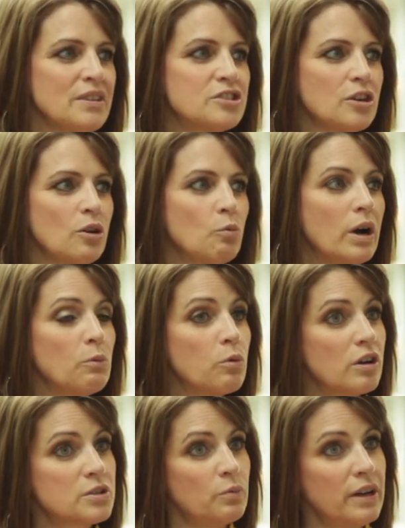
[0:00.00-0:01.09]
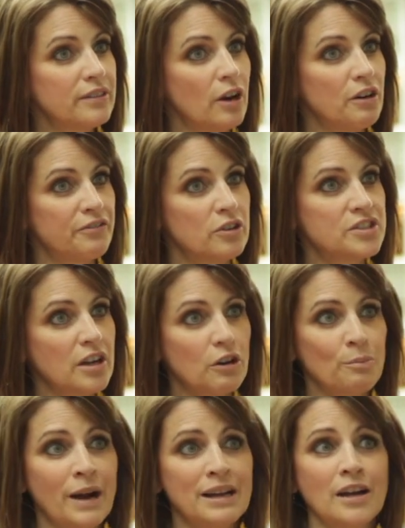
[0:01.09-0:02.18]
So, what worked with our first
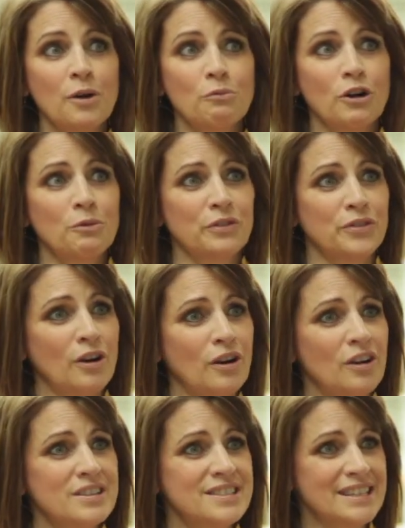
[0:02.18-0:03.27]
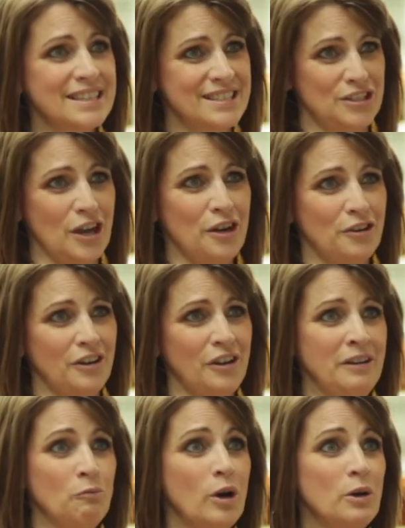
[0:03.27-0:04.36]
daughter might not work with our sixth daughter,
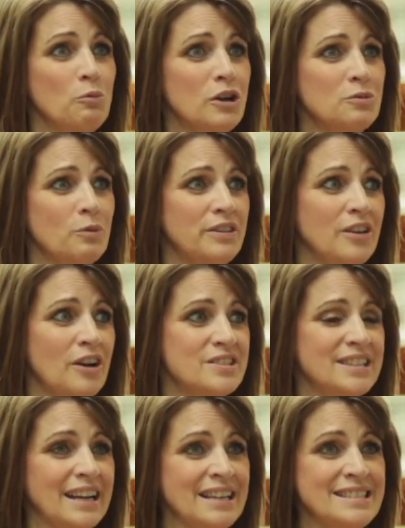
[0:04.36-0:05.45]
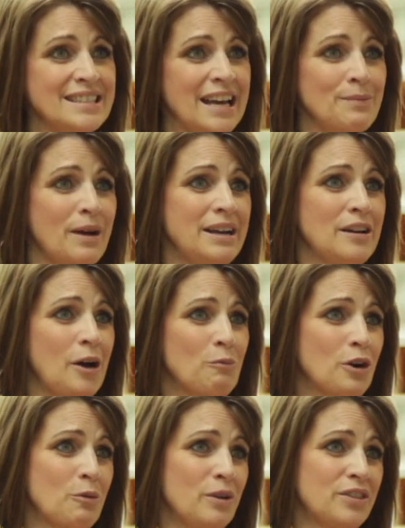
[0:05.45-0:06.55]
and what worked with our second son might not
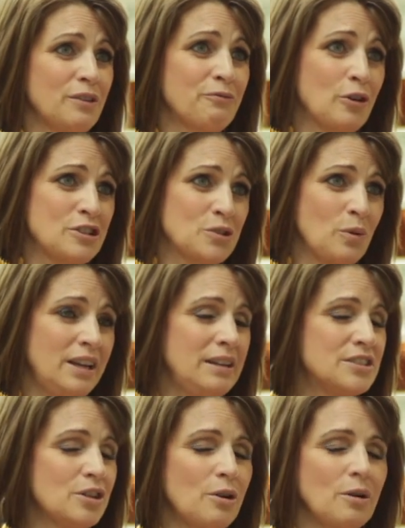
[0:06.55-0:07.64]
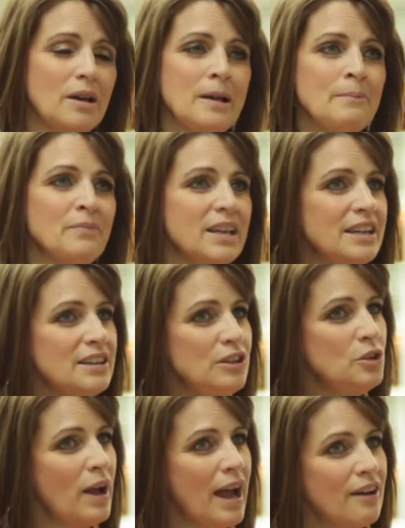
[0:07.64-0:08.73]
work with the first one. And so, it,
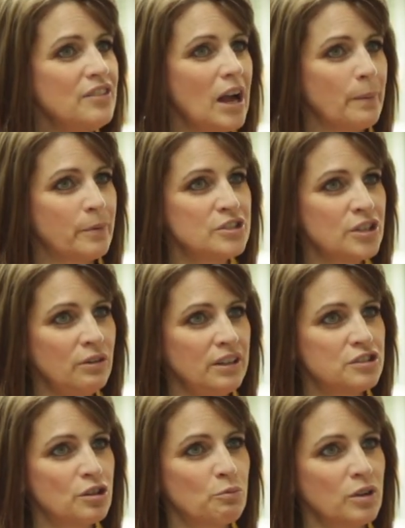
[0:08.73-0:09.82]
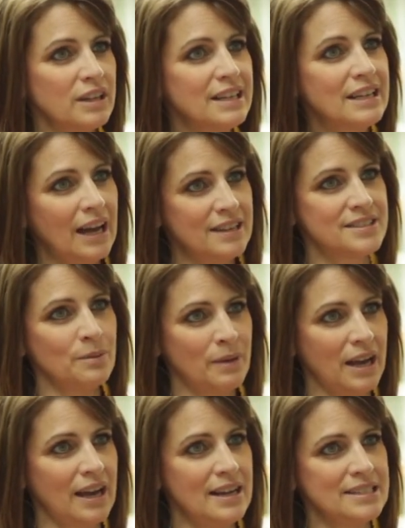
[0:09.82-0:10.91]
you have the opportunity to really
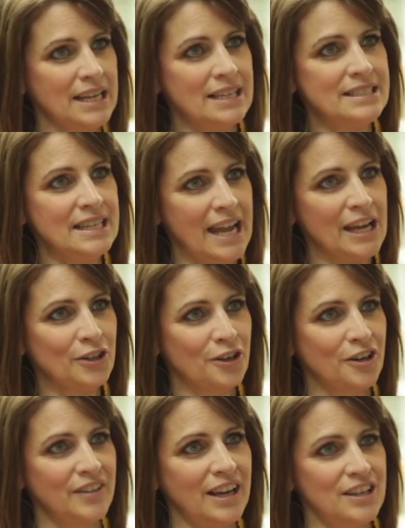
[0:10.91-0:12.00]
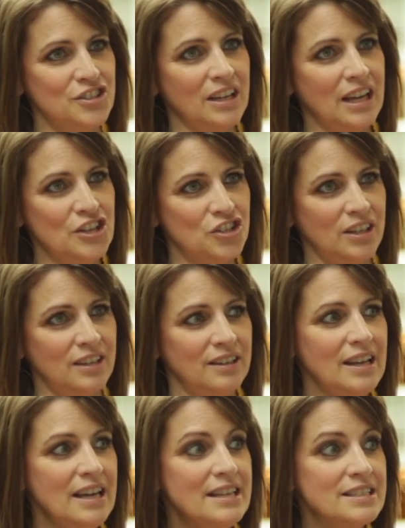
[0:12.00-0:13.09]
customize and tailor the
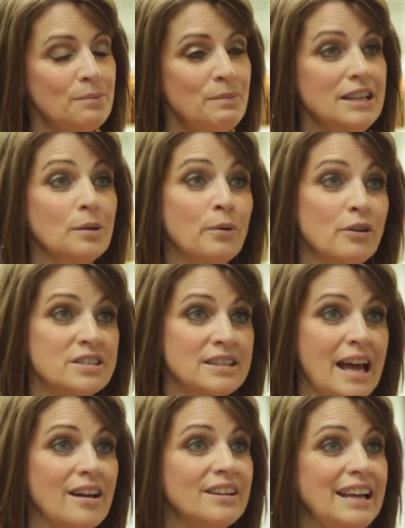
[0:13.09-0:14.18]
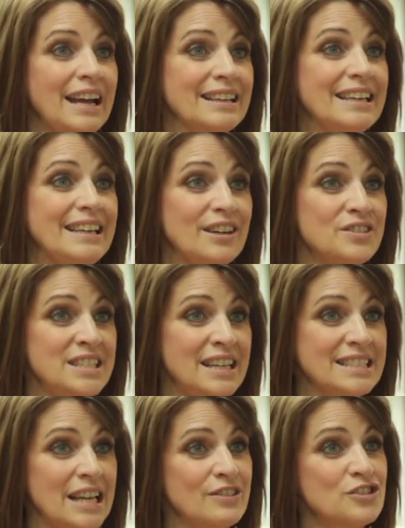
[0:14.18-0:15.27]
education to meet the personality and the
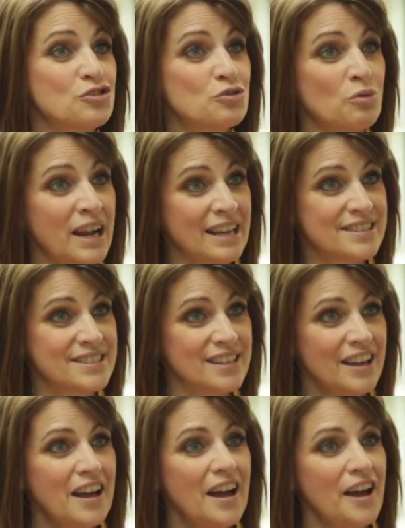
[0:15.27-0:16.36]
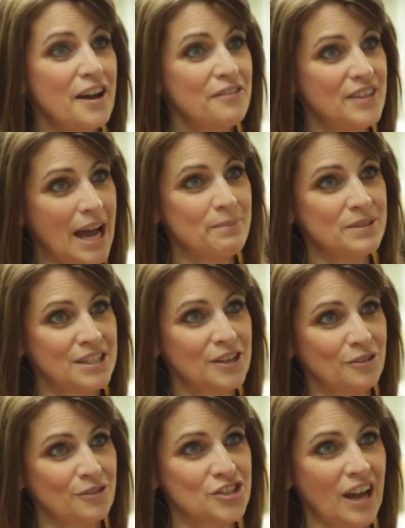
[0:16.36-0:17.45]
giftings and the strengths of that
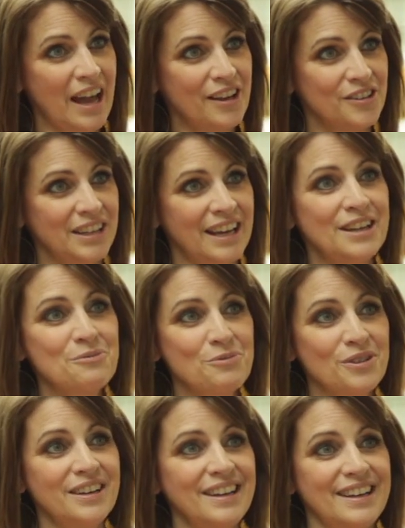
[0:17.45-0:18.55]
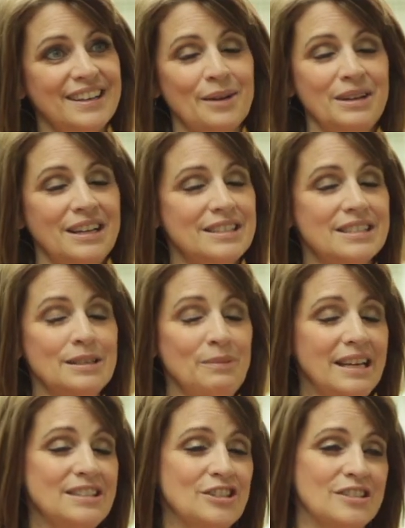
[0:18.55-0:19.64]
particular child. And it really, it, I mean, it, to
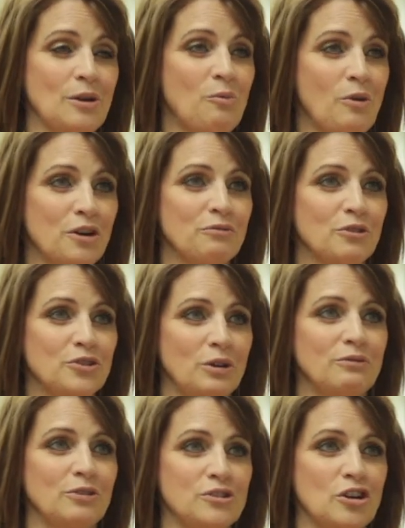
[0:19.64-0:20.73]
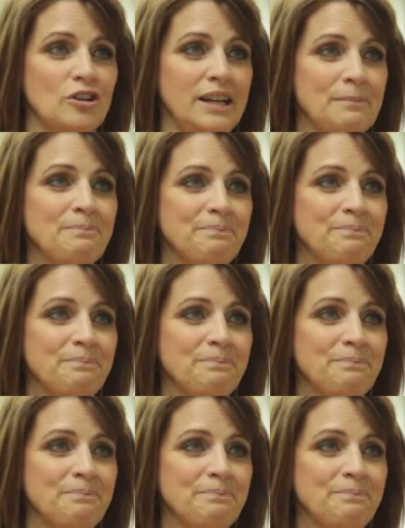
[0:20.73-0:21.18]
me, it's just a wonderful, joyful journey.